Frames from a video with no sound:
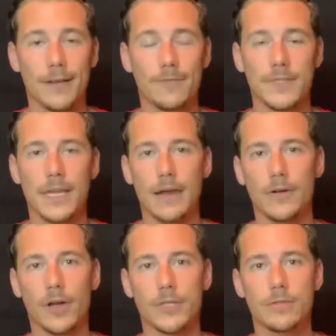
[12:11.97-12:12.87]
And if it's not a
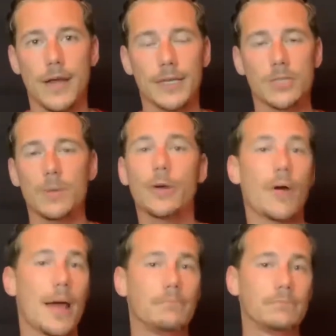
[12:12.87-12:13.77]
called strike, it should be a
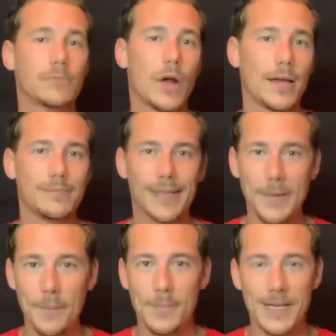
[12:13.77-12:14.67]
crime, right?
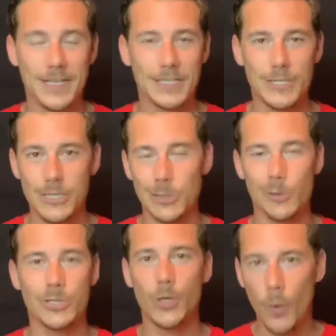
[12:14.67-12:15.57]
Because it just
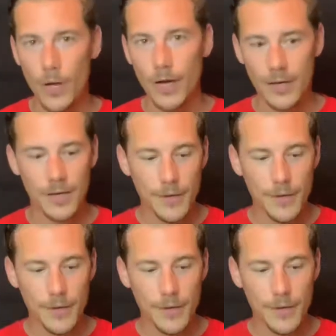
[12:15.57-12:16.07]
looks so good.